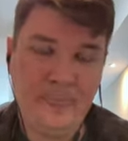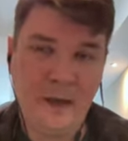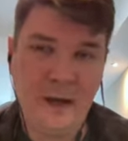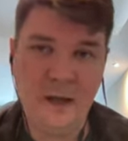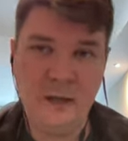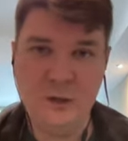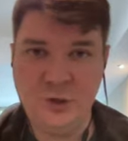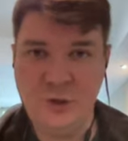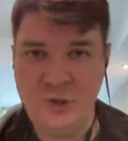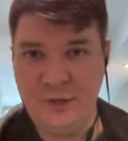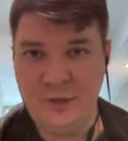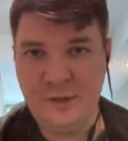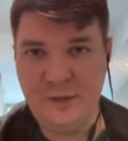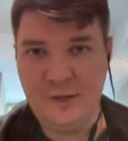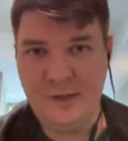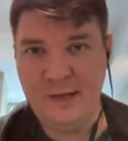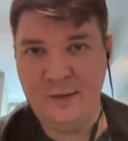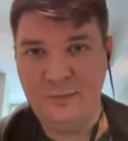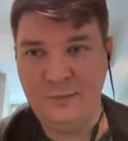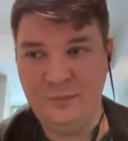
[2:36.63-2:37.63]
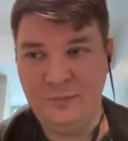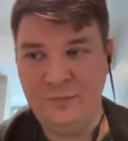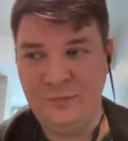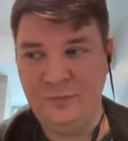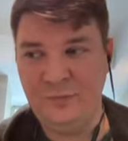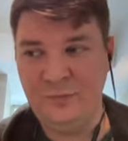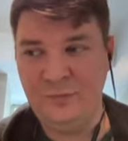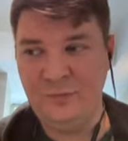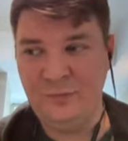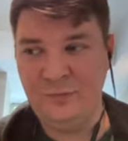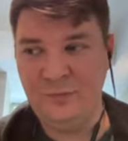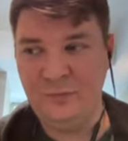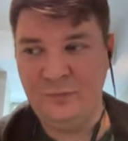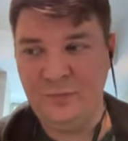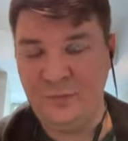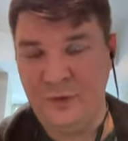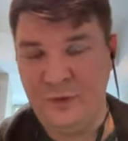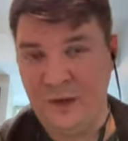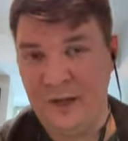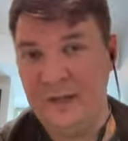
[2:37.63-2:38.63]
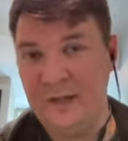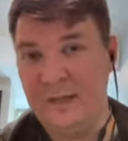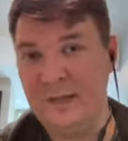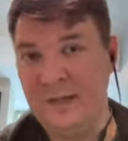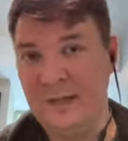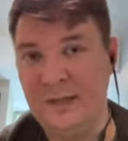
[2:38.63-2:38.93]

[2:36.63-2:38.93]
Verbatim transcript: I'll share some things